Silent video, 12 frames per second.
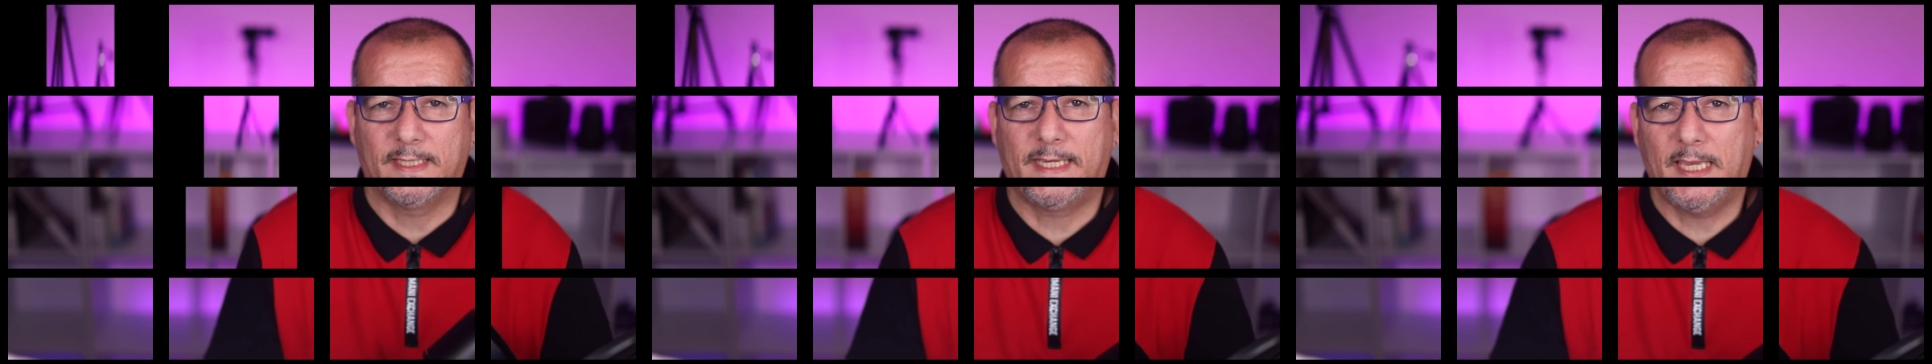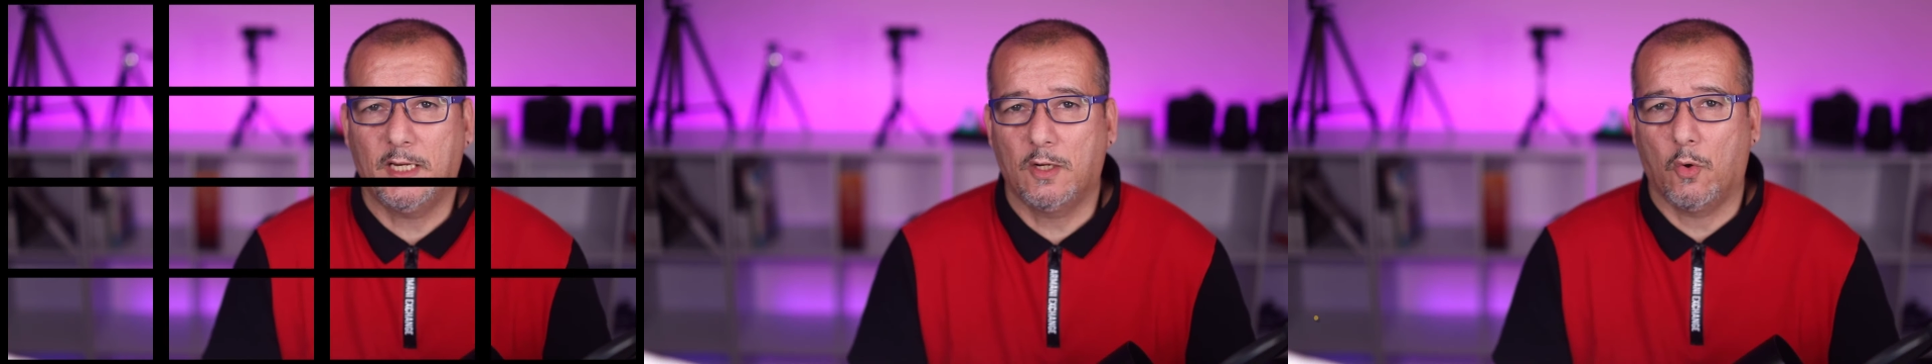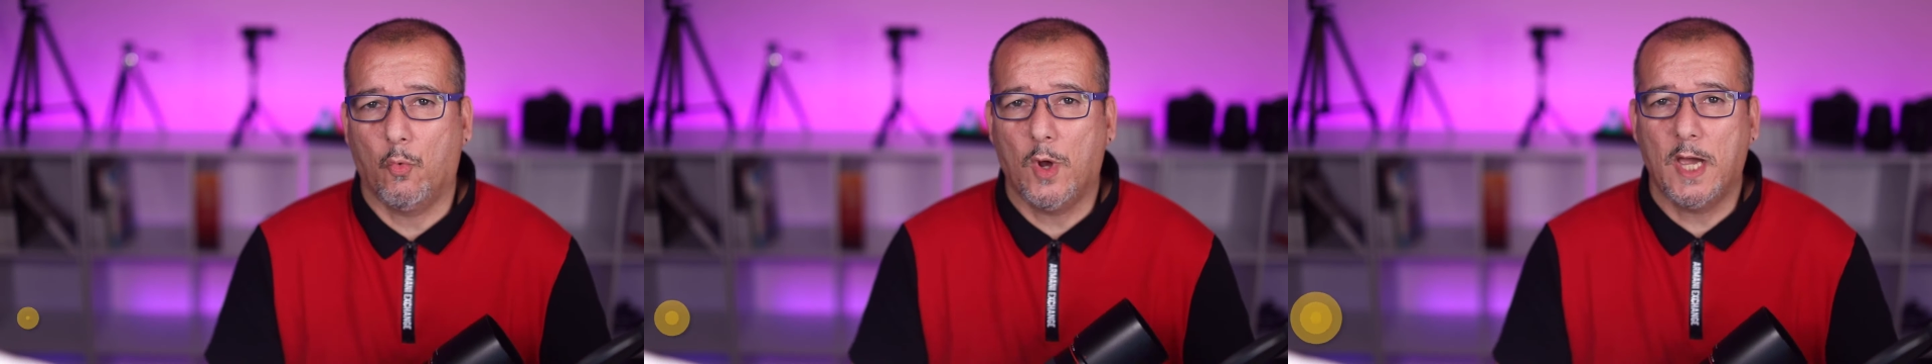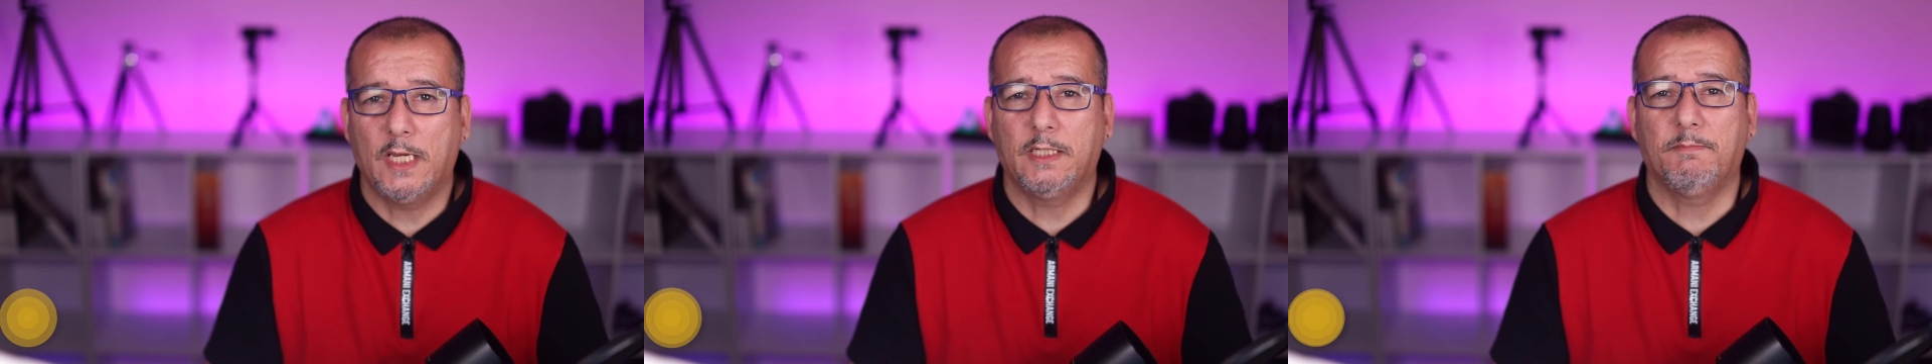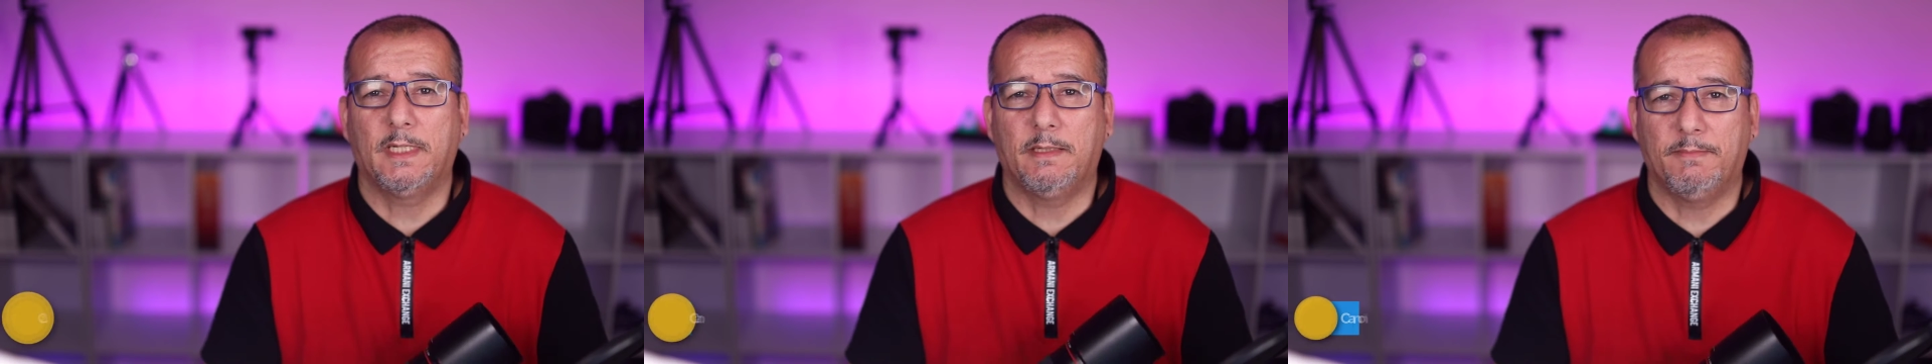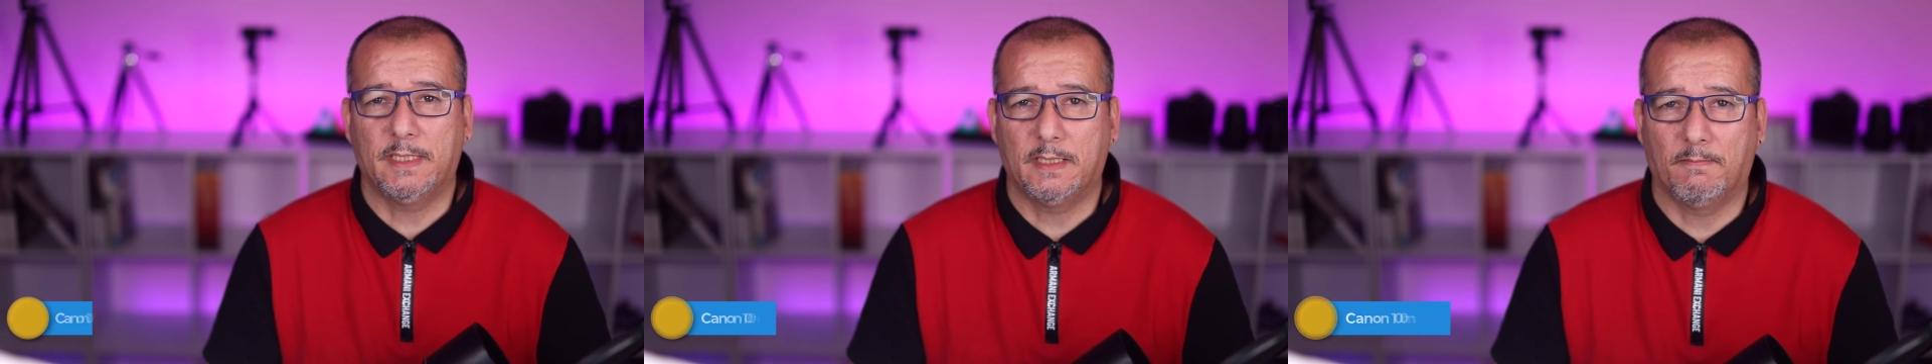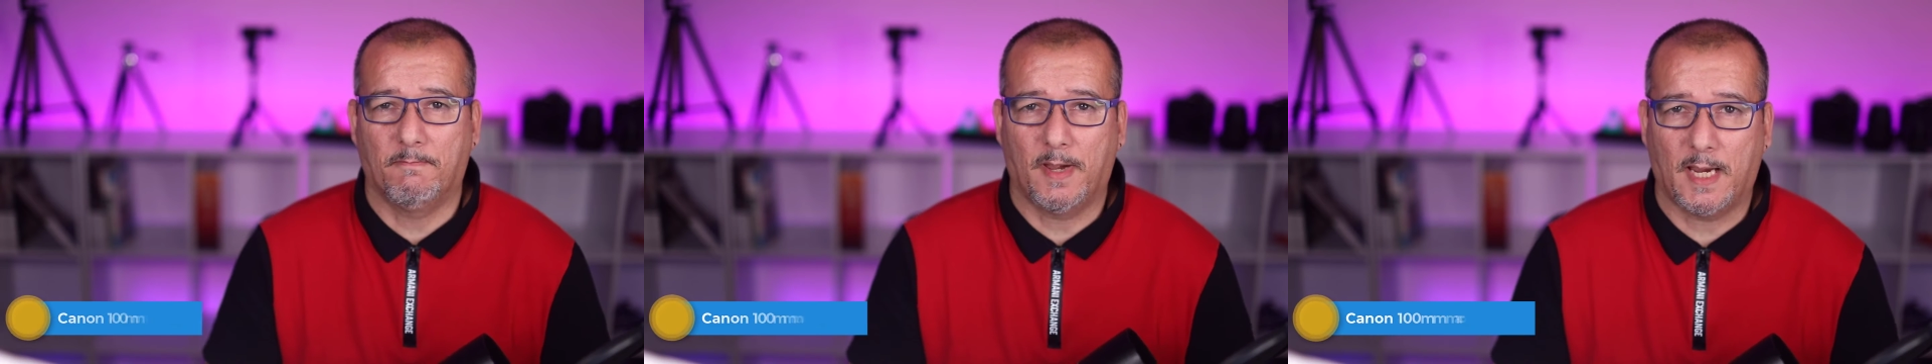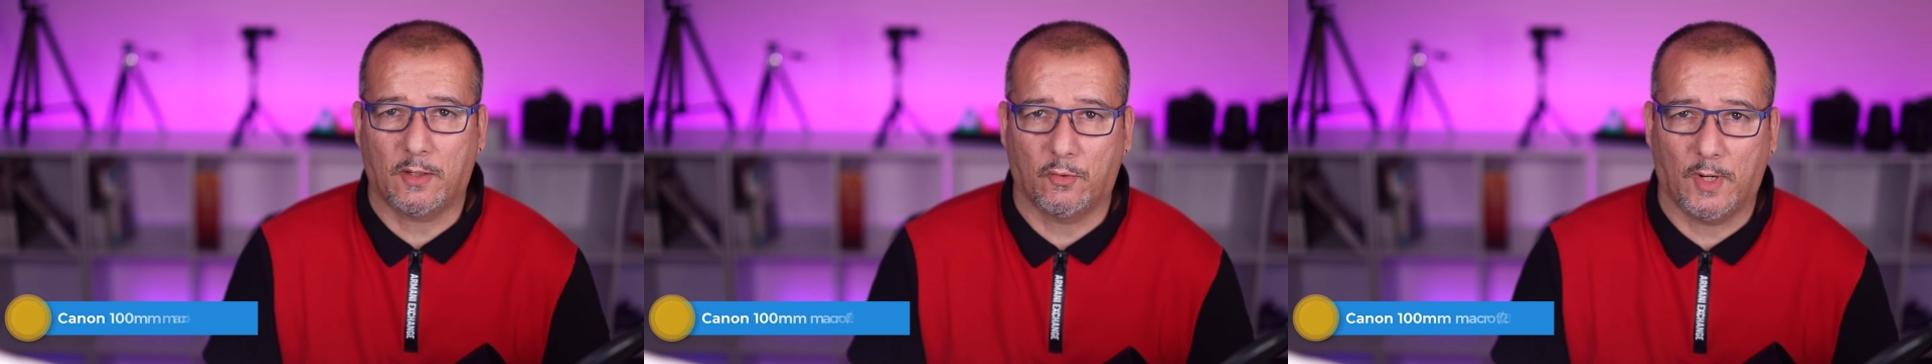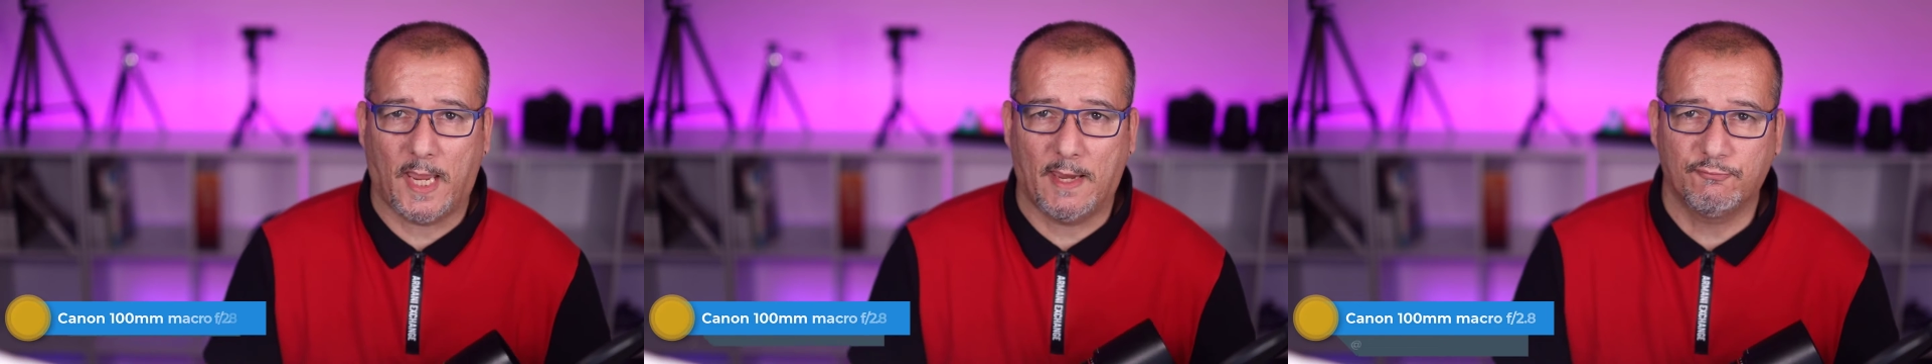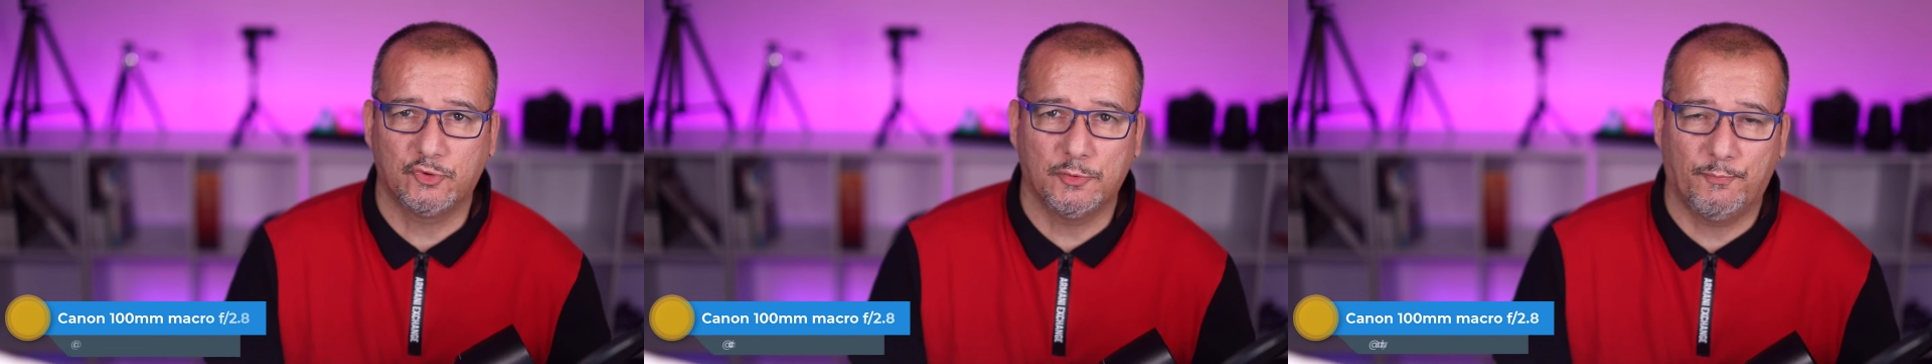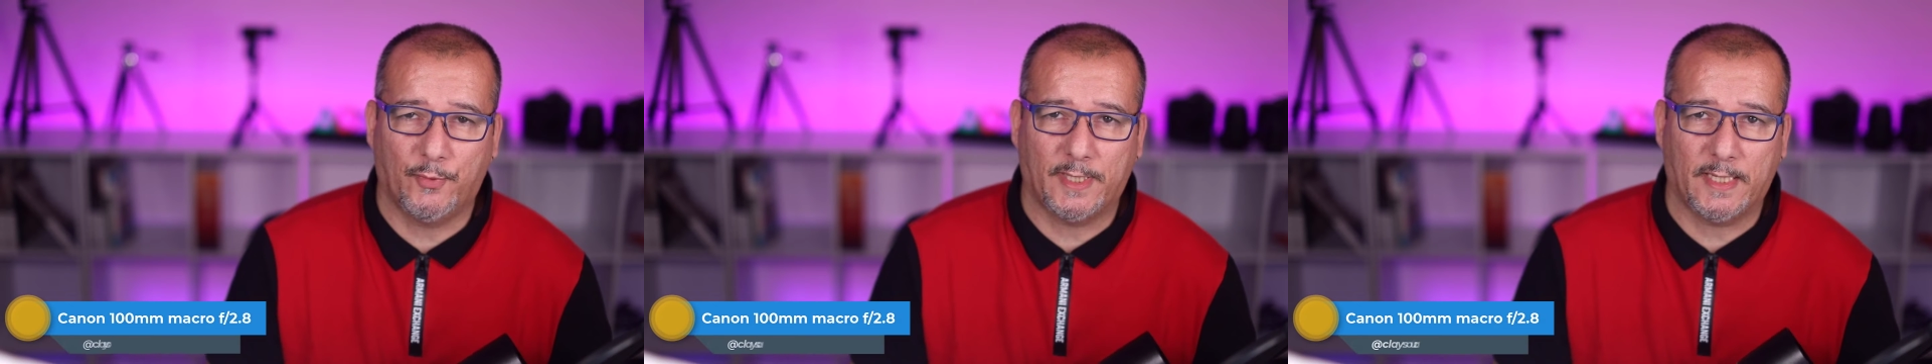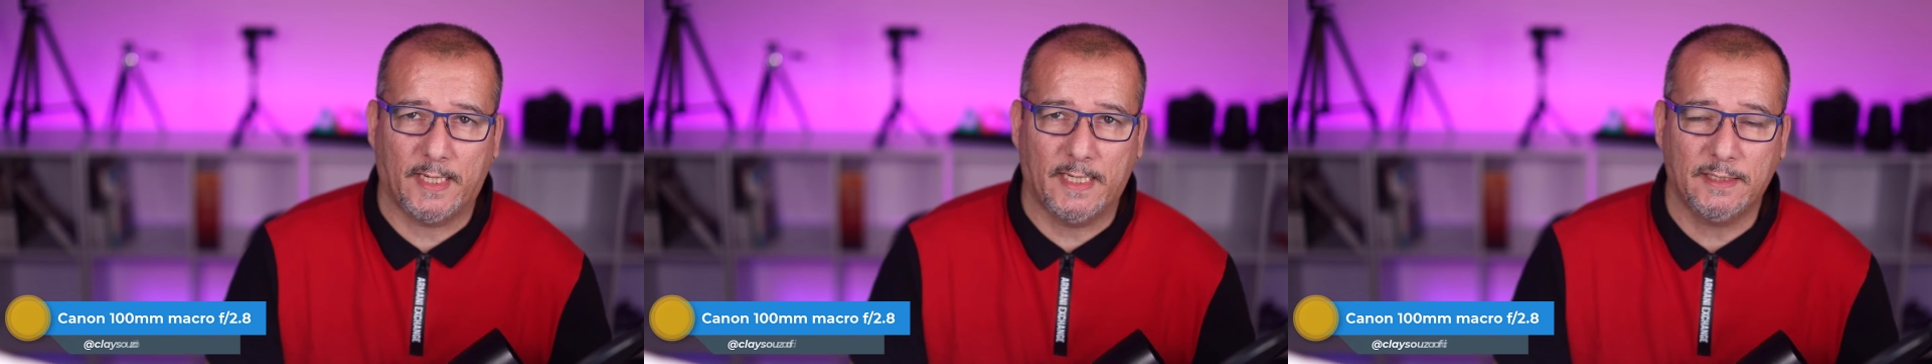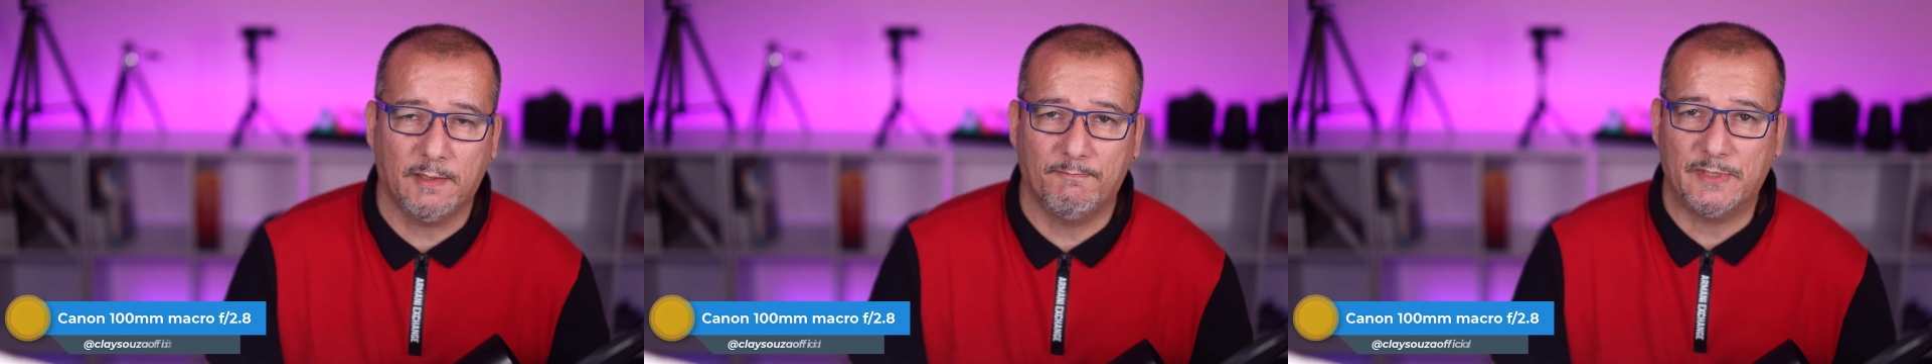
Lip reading: Canon 100mm macro f2.8,